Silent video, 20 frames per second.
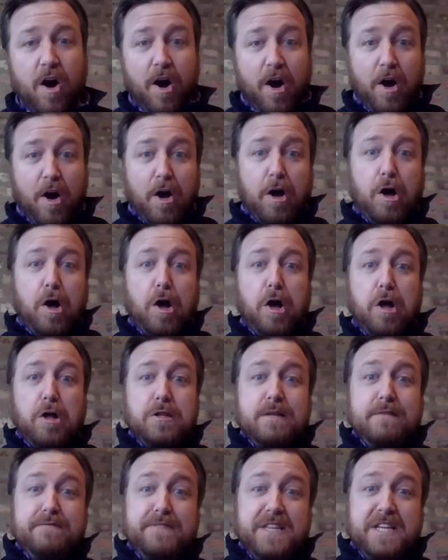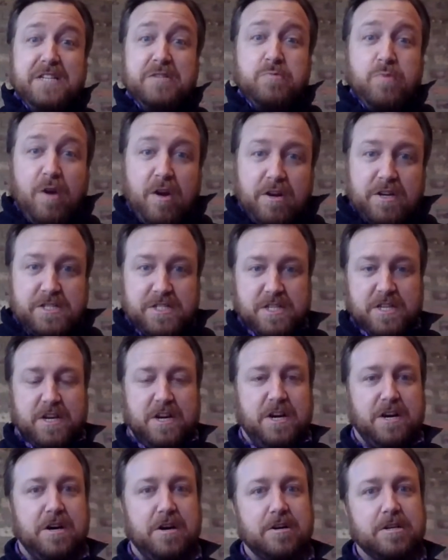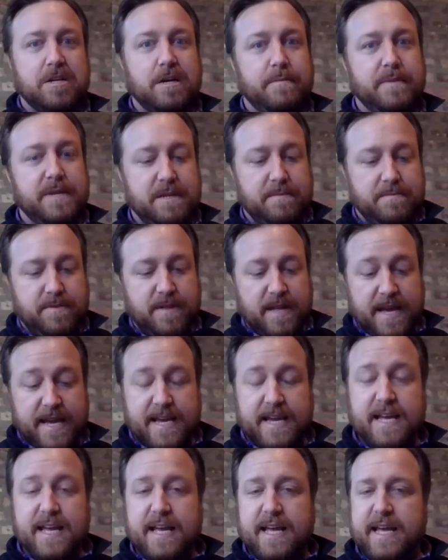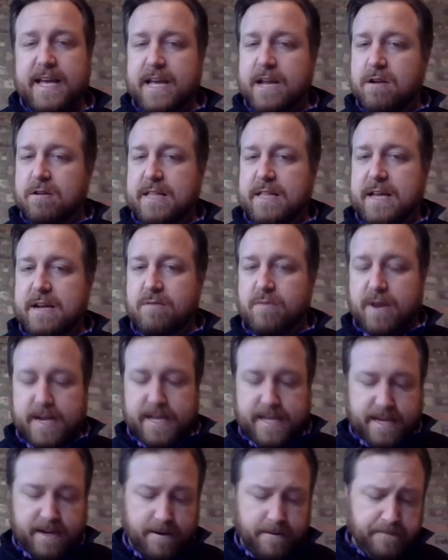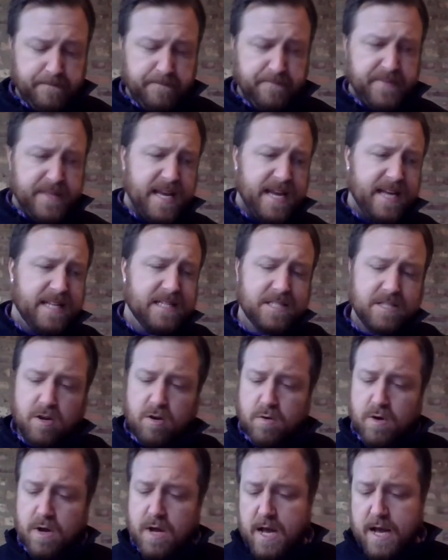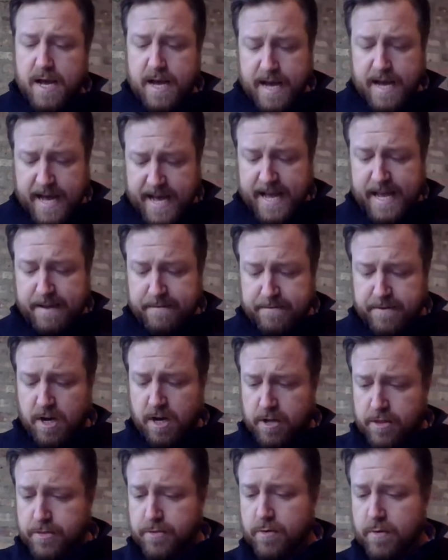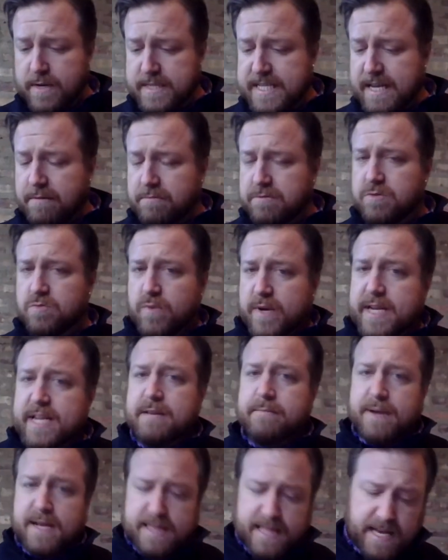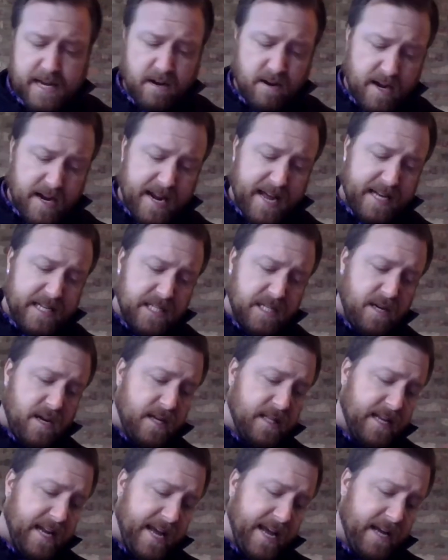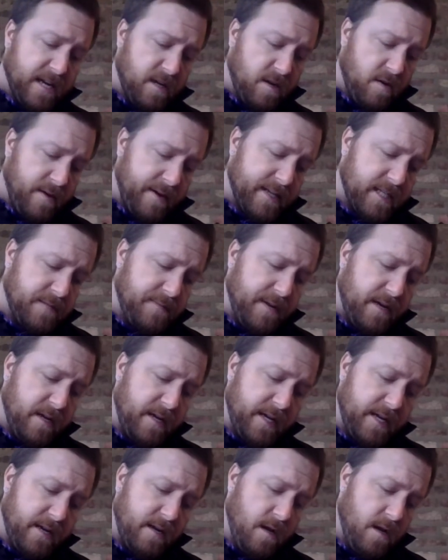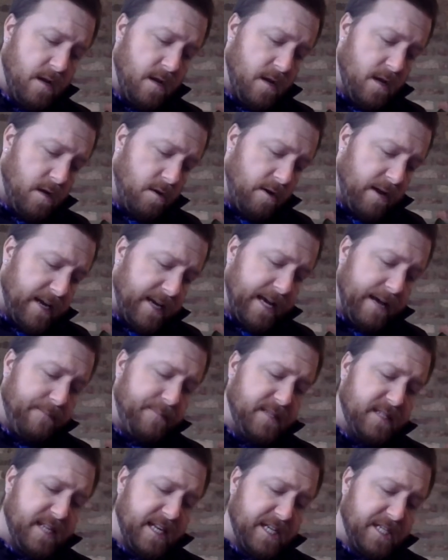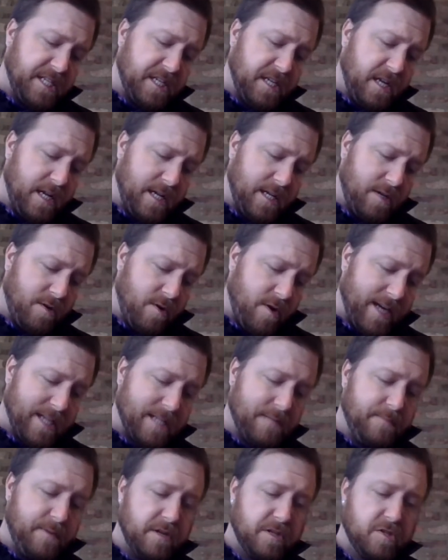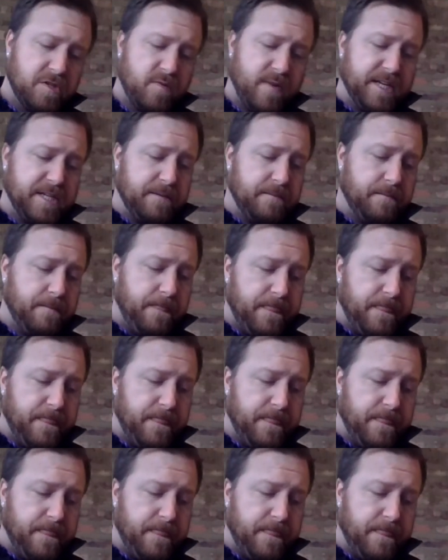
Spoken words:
All of these works all come into play in our letter writing here. And so I have gone through as I was reading my letter, and I saw that I had correct spelling, correct capitalization, and correct punctuation.